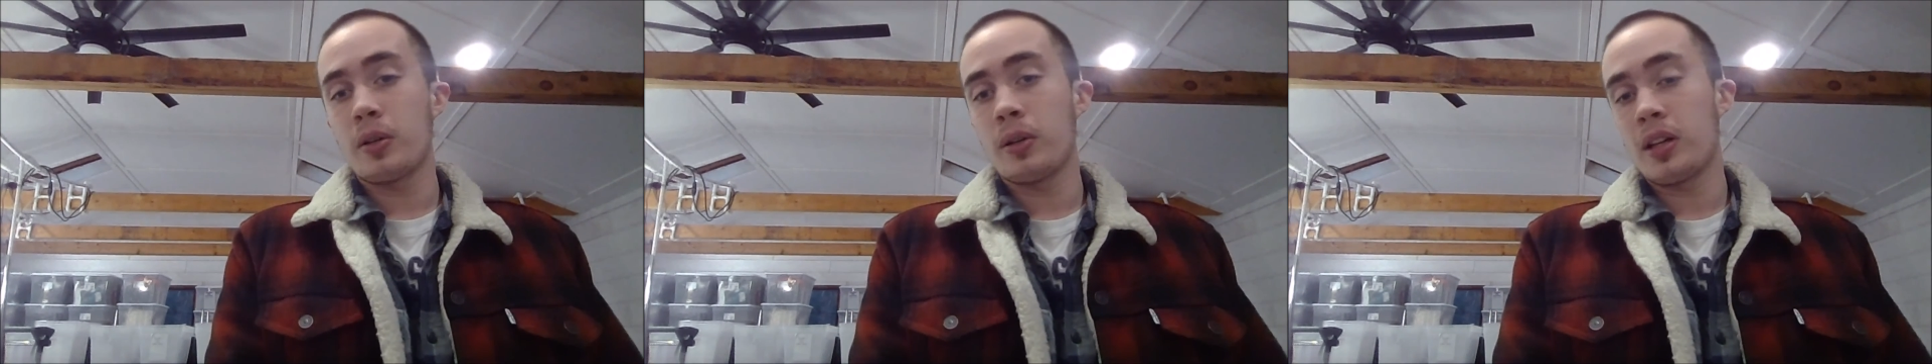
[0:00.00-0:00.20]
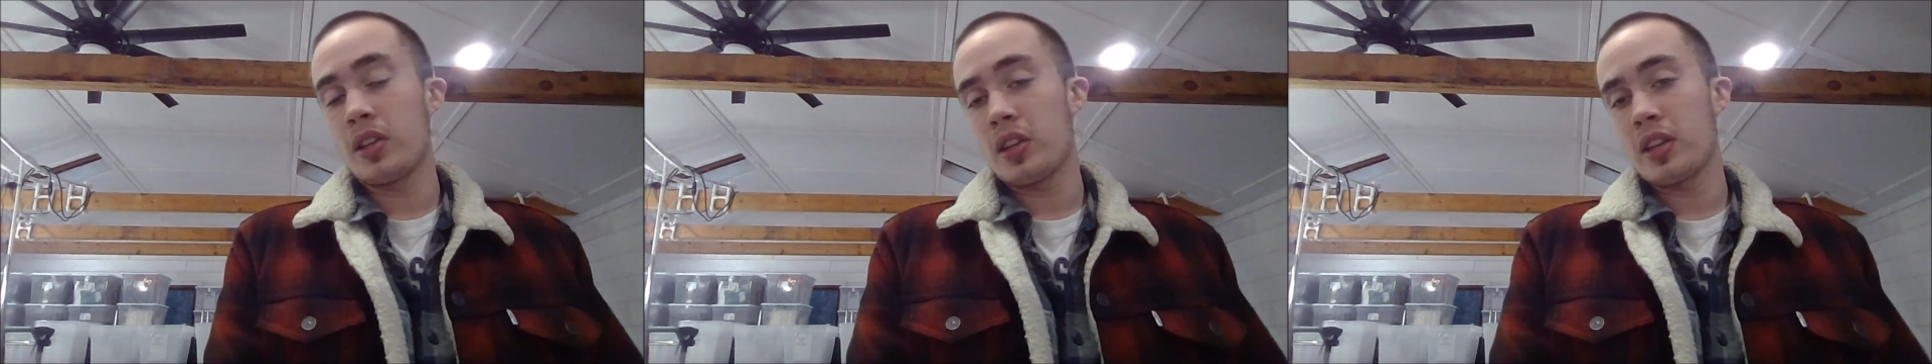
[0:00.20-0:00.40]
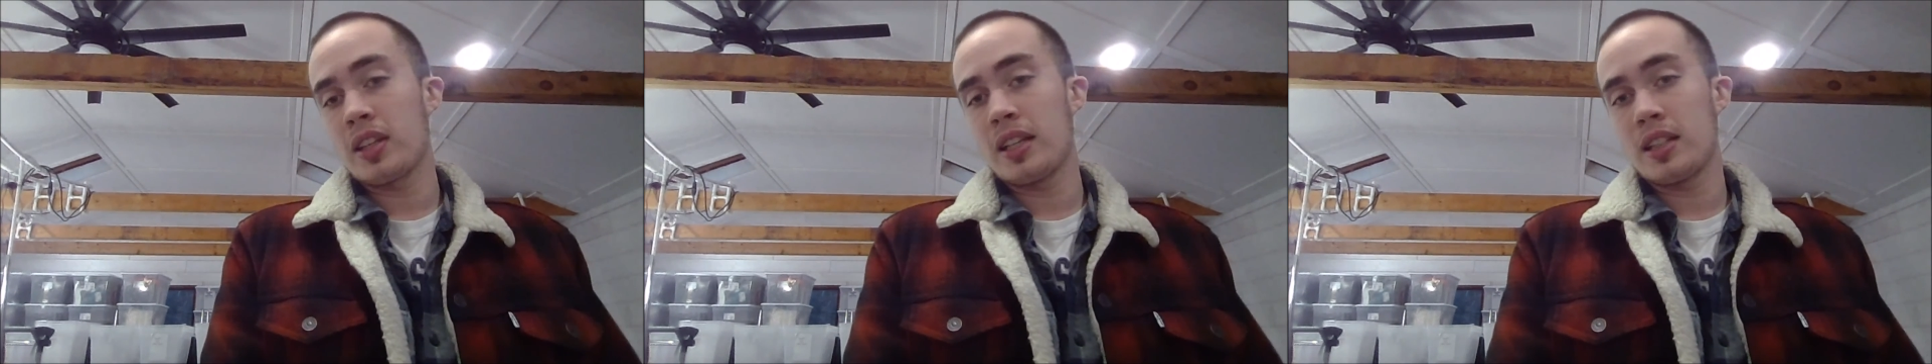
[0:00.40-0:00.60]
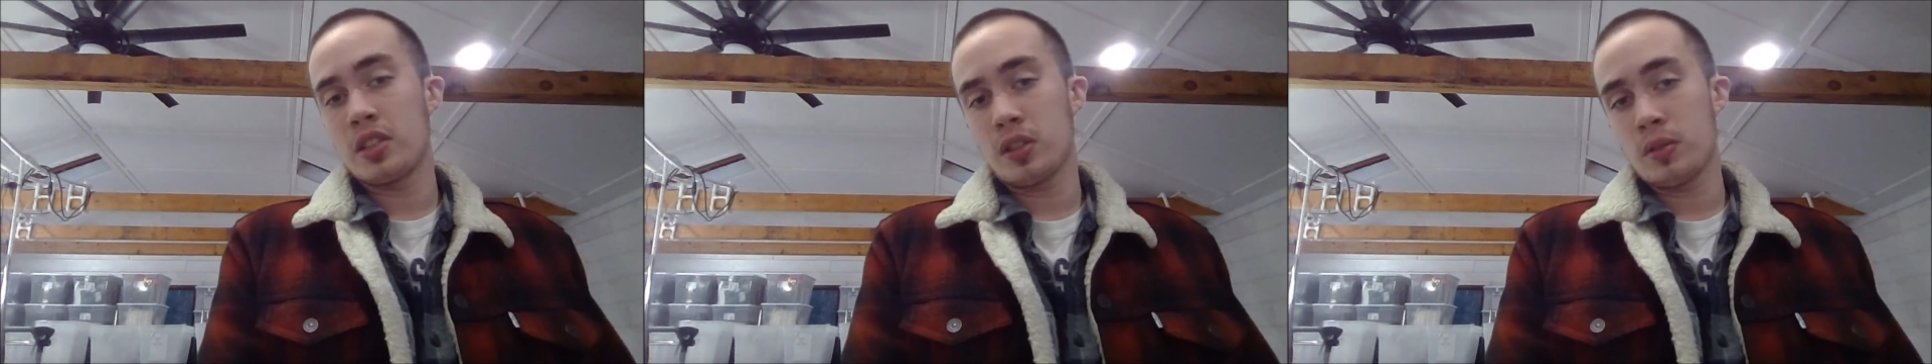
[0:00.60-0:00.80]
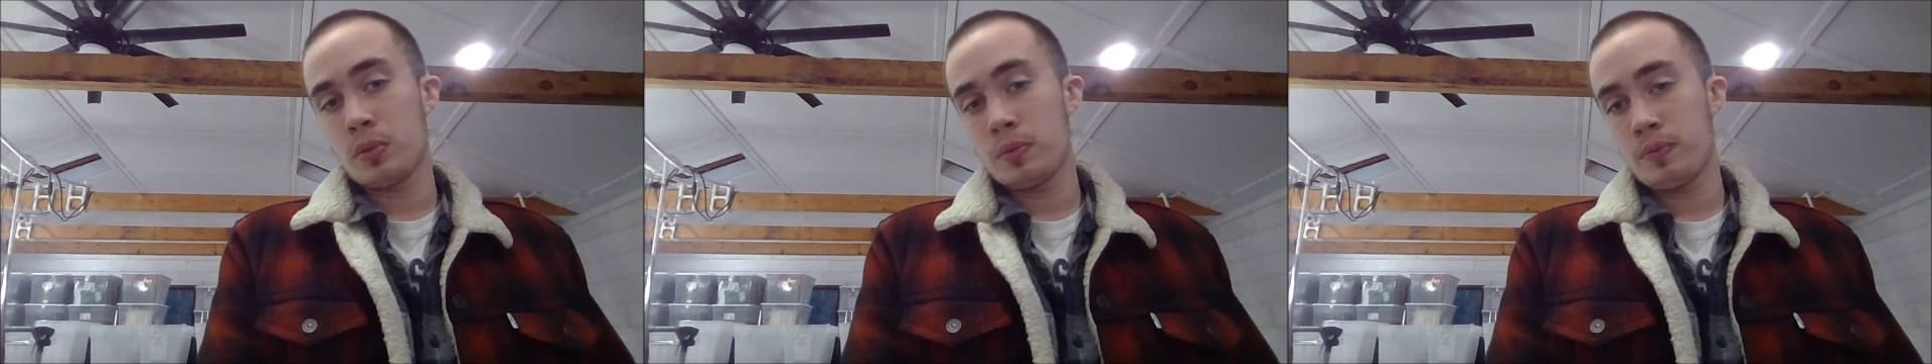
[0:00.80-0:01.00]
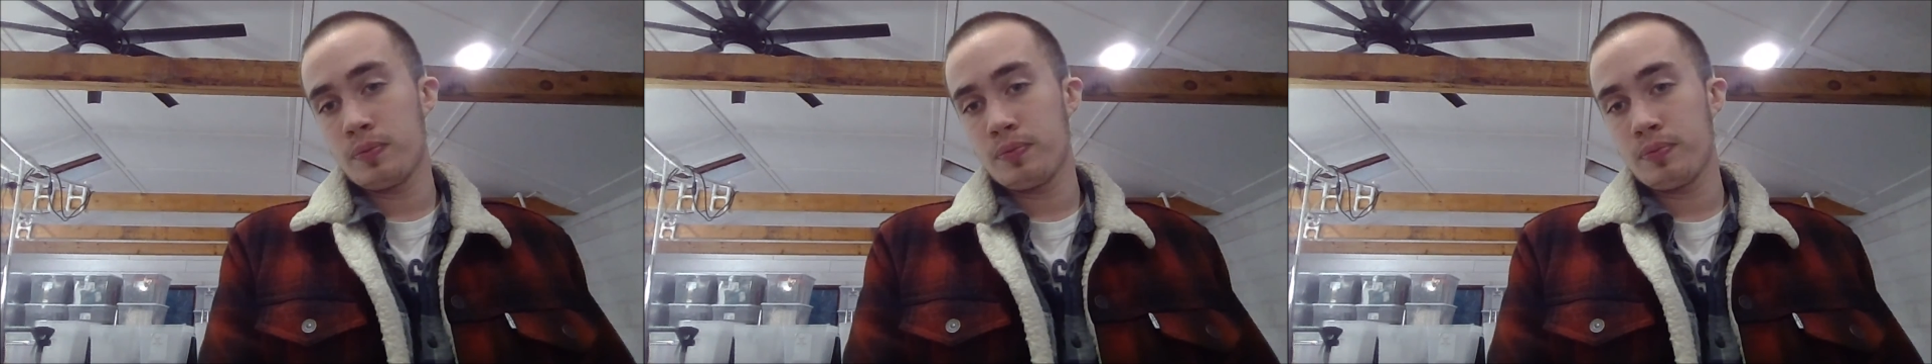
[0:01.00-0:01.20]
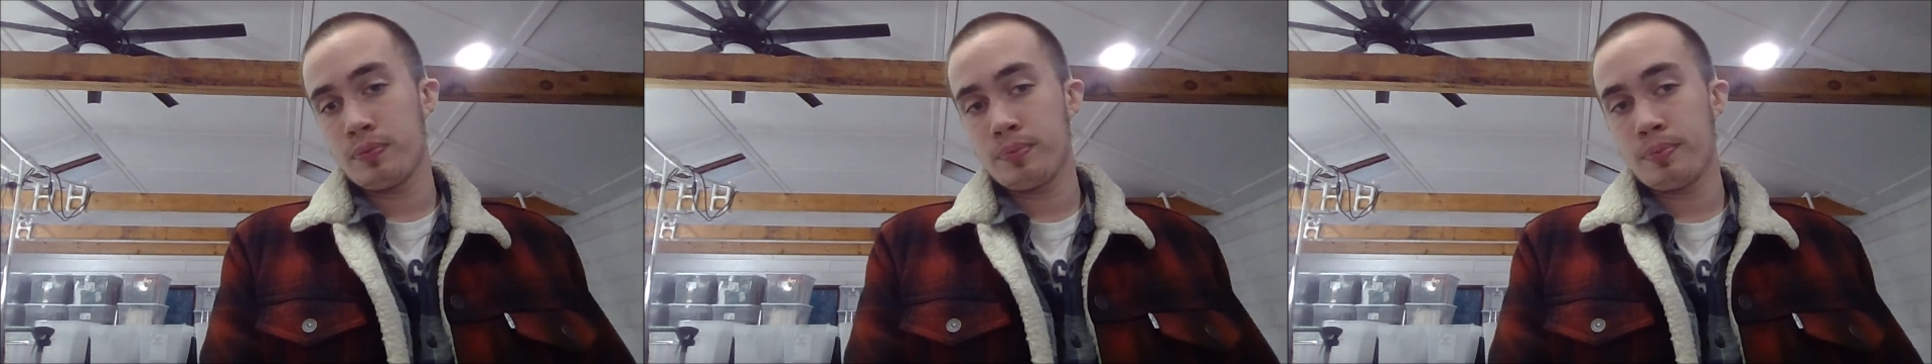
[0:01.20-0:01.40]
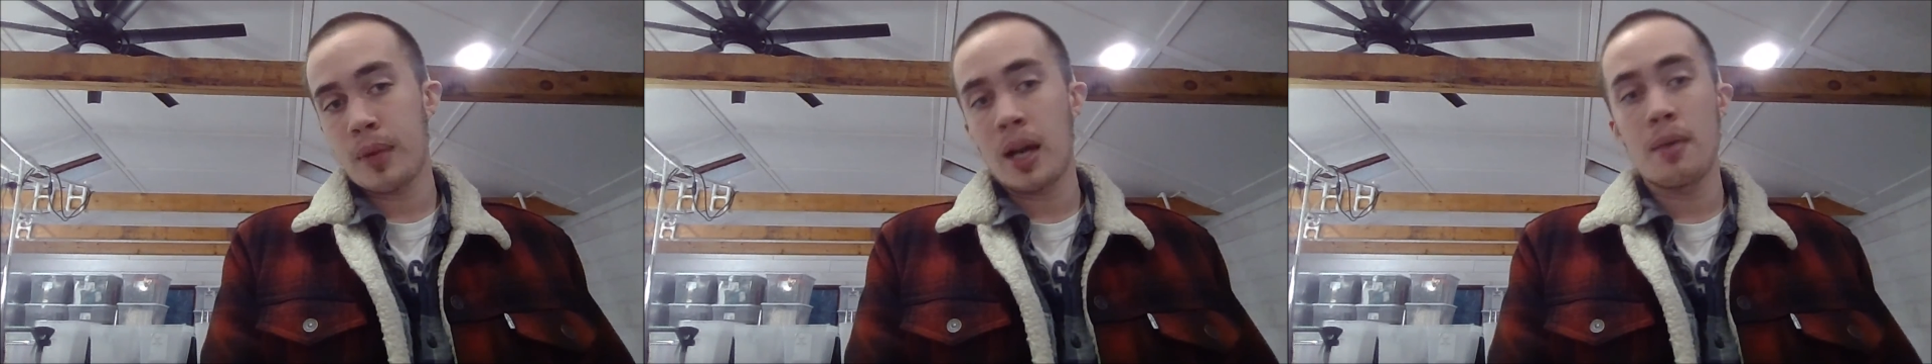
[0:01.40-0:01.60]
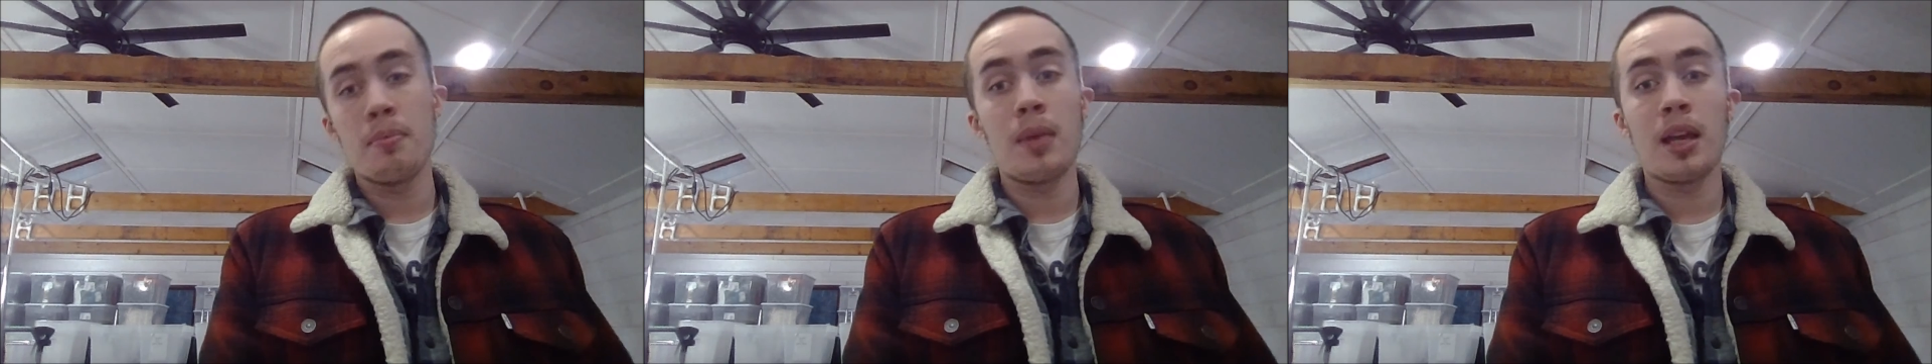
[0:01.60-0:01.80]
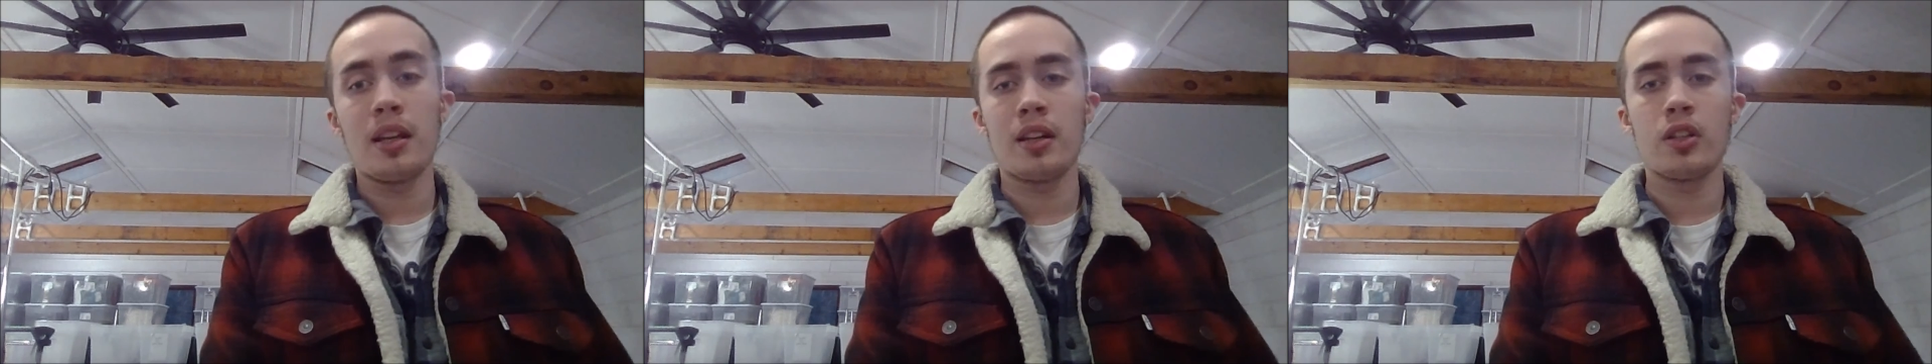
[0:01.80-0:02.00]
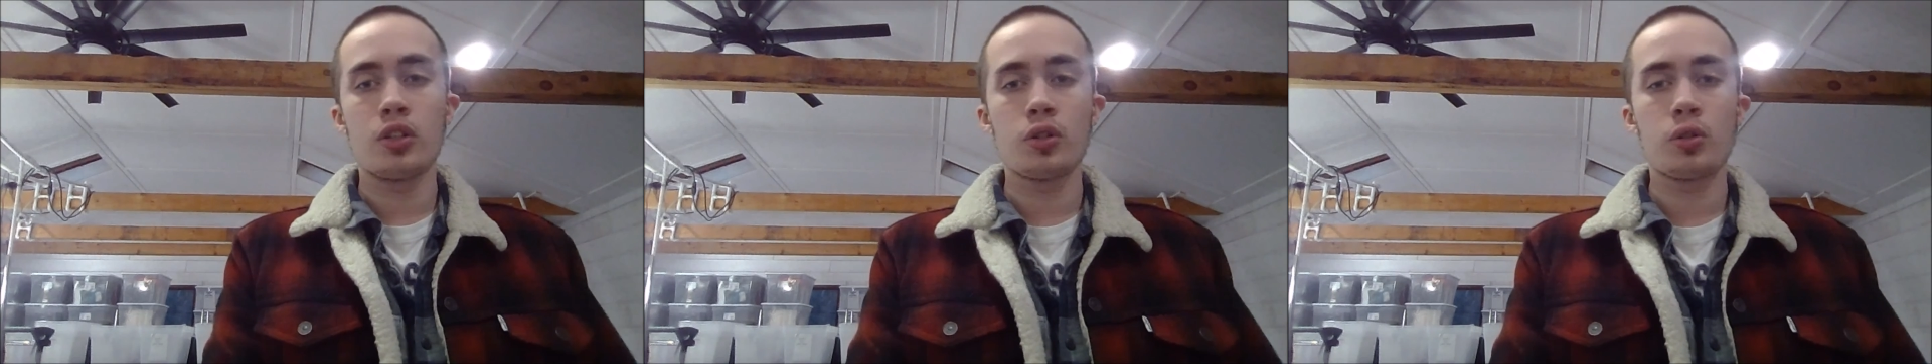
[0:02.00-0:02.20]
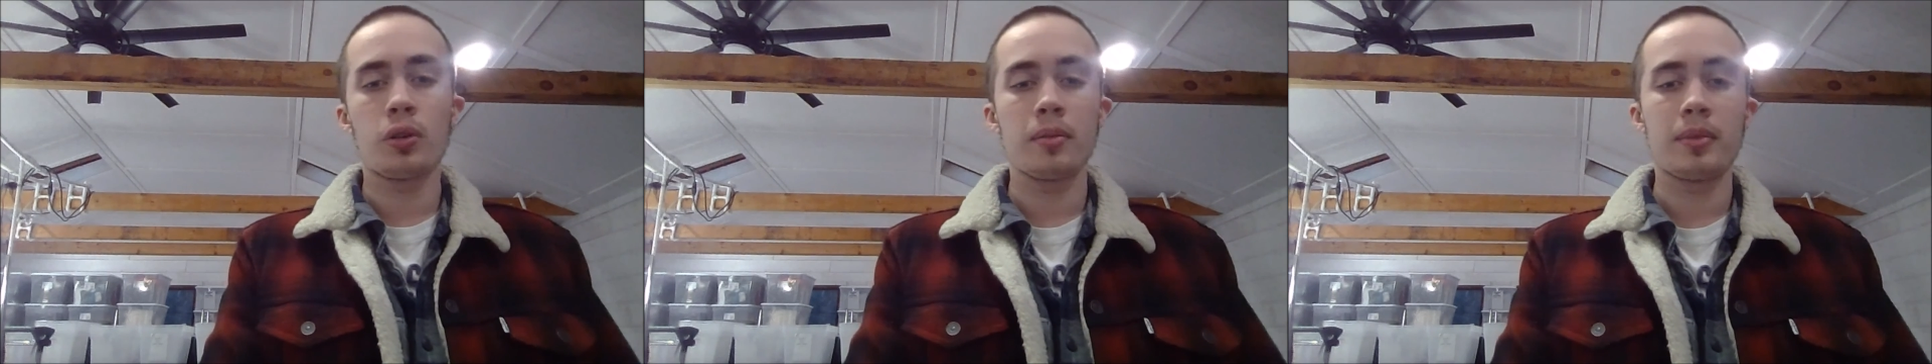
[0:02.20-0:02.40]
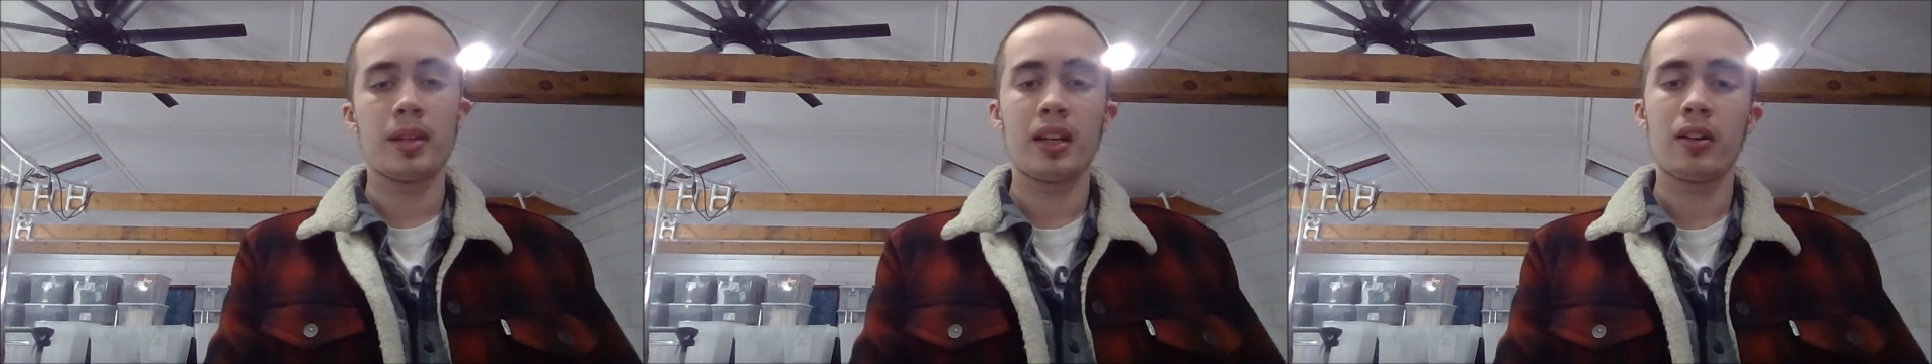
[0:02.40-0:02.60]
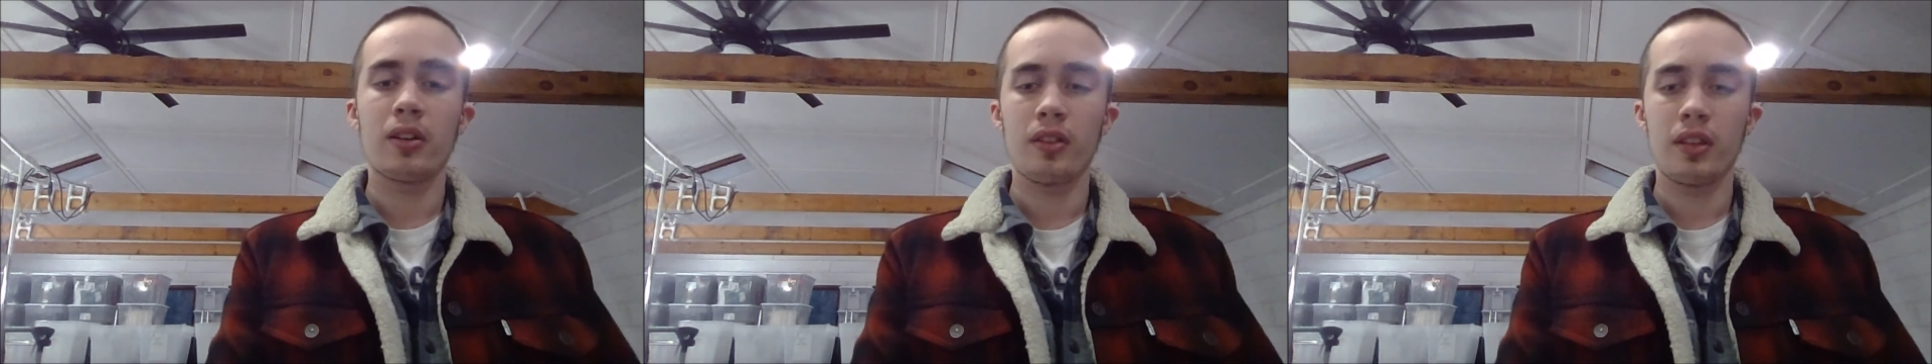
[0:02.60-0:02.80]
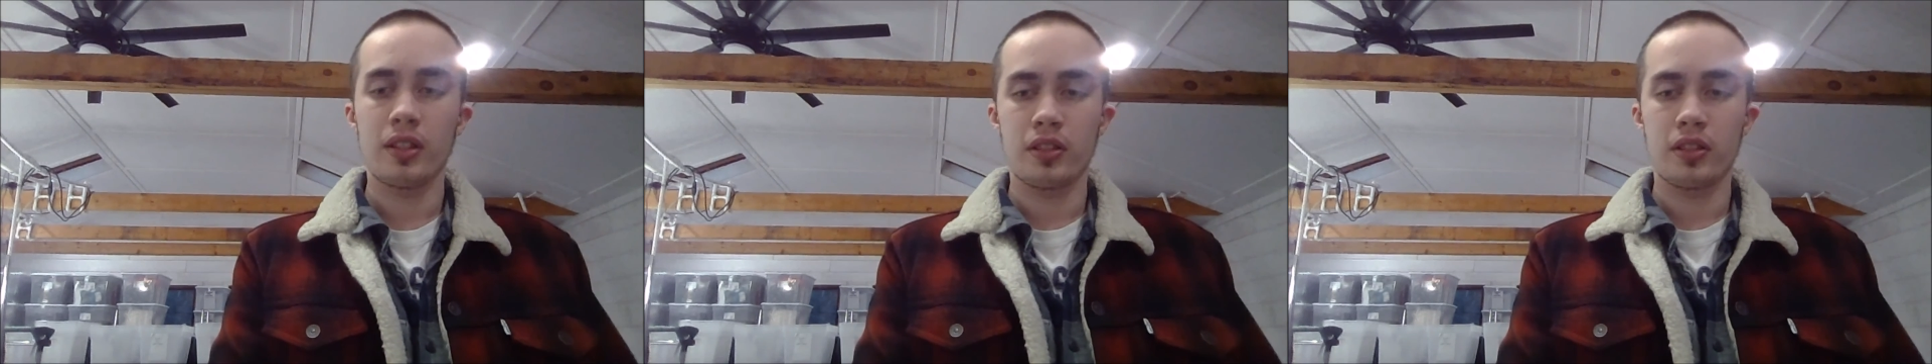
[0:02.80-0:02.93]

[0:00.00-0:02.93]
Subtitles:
I think that's my main enjoyment out of this,